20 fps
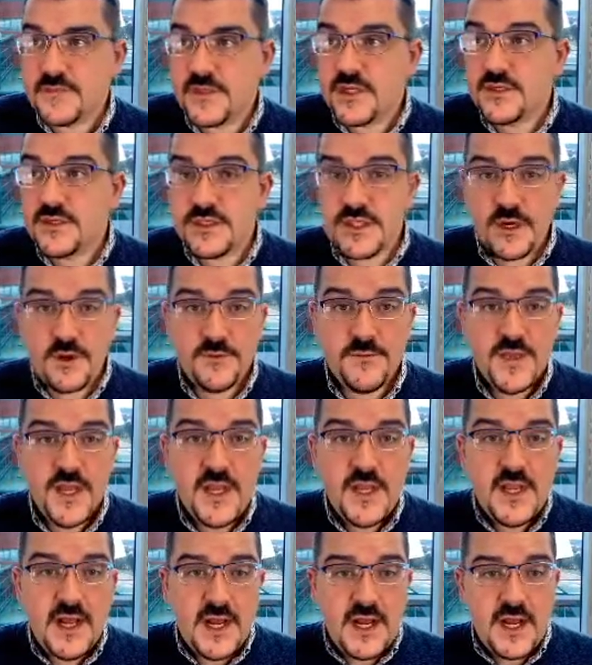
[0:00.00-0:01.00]
So,
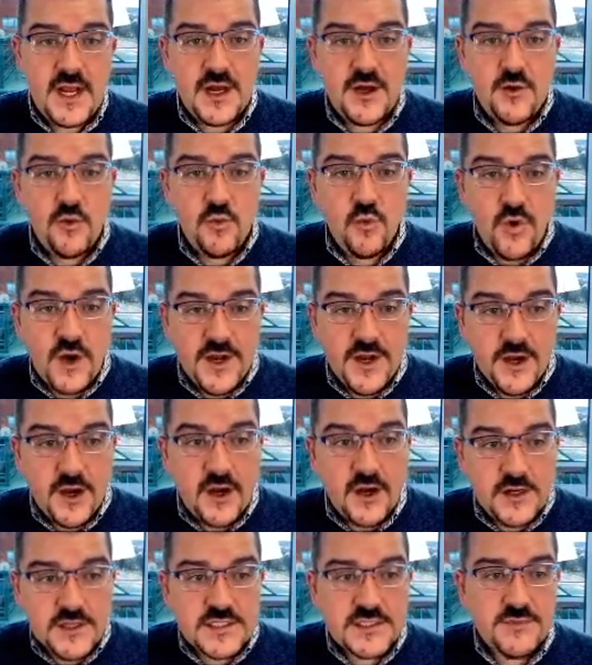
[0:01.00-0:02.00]
what
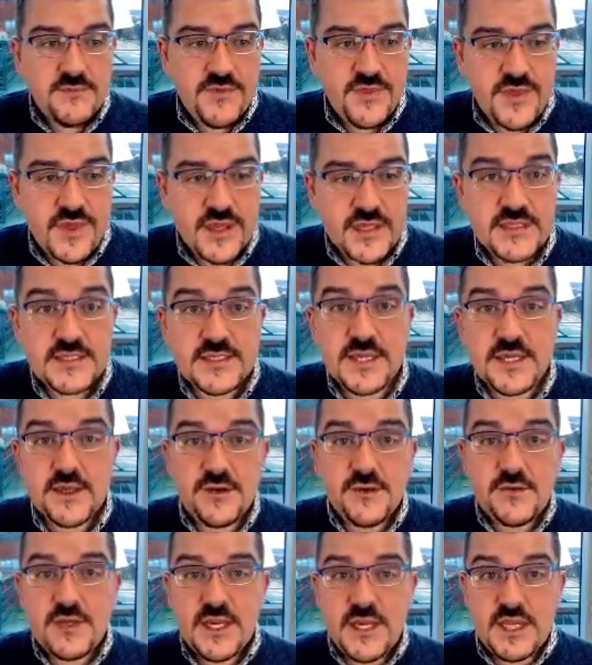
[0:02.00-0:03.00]
are some things that you
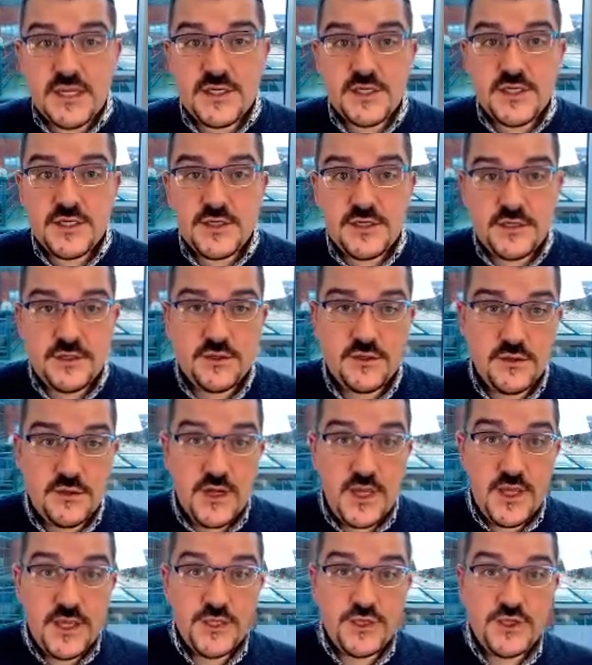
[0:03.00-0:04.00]
need to do
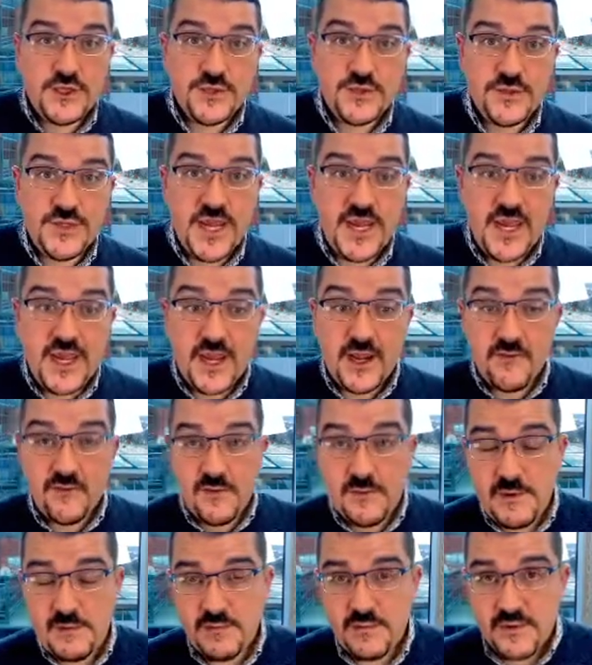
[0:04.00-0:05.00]
today?
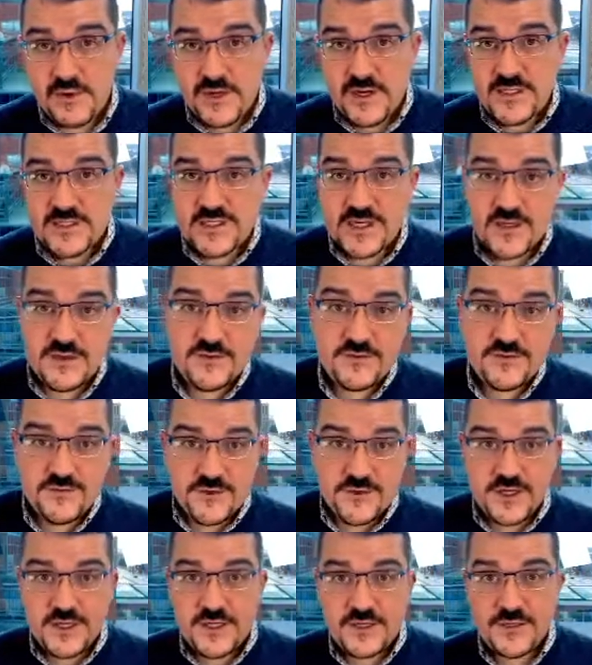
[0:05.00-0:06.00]
Remember where I said we're
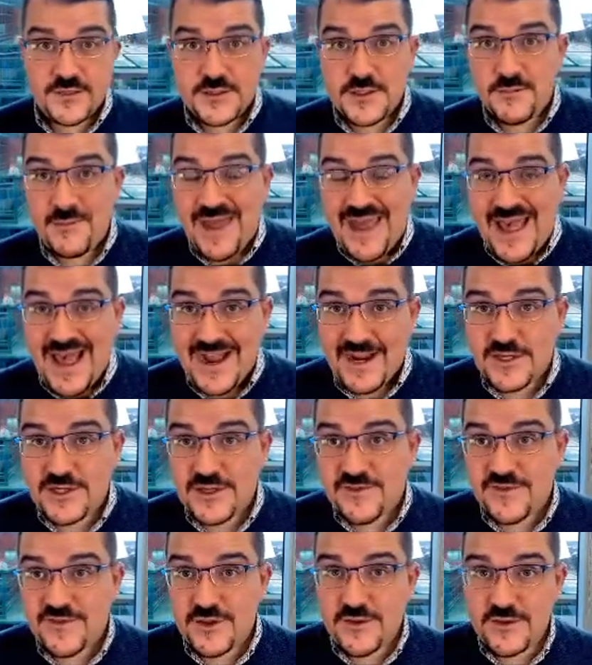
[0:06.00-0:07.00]
going to do some
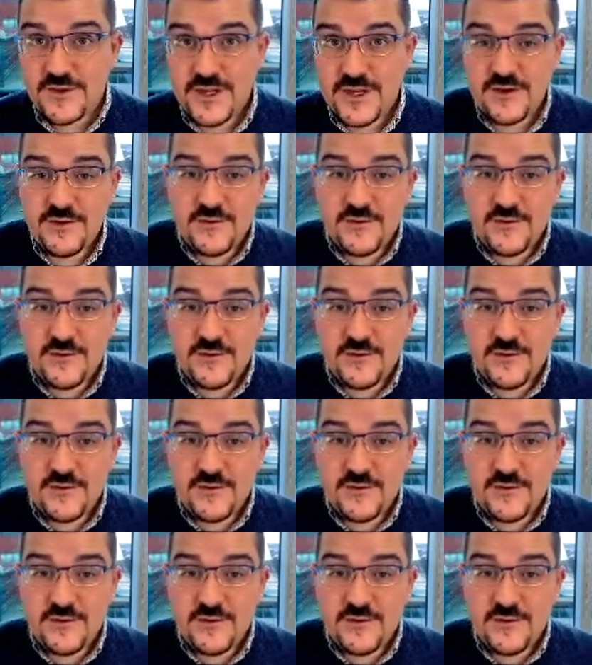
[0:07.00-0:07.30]
active learning?